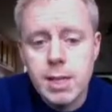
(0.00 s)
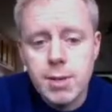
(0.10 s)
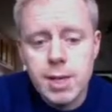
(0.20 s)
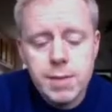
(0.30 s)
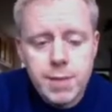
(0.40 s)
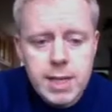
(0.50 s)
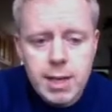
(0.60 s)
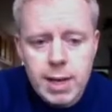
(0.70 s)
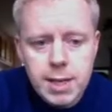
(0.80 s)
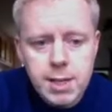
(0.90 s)
Okay, so this
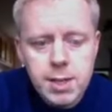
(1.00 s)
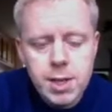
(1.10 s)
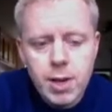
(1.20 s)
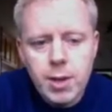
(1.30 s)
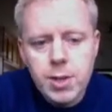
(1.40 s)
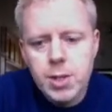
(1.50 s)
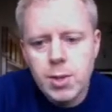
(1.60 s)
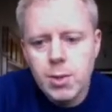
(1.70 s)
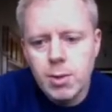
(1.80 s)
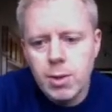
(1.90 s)
video lesson is going
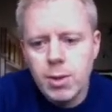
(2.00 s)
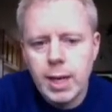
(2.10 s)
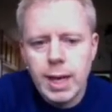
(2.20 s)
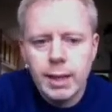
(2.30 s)
to look